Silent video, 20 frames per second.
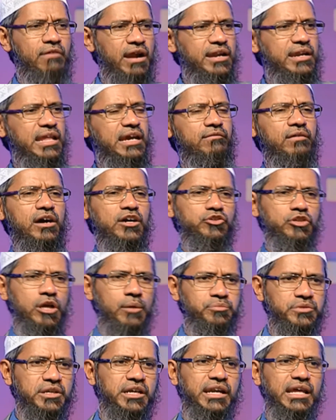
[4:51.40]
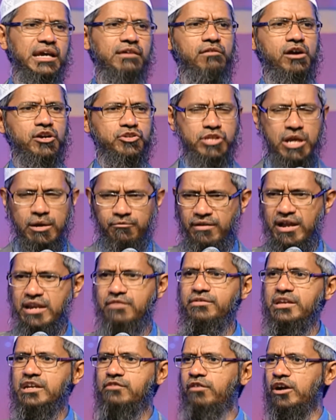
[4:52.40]
1-day workshop, 3-day workshop,
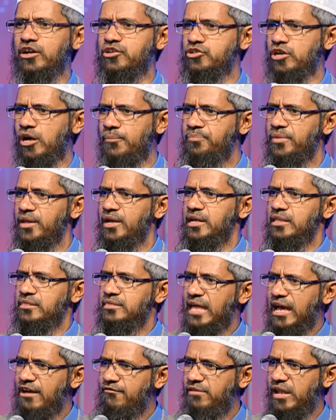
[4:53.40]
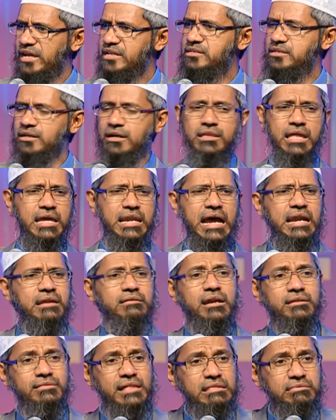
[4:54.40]
1-week workshop. They have lectures and
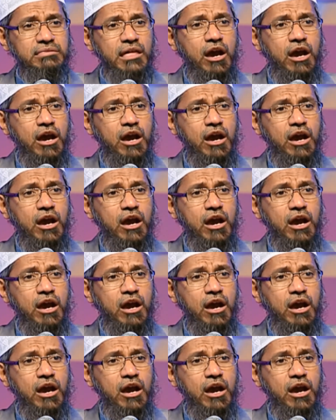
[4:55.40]
hundreds and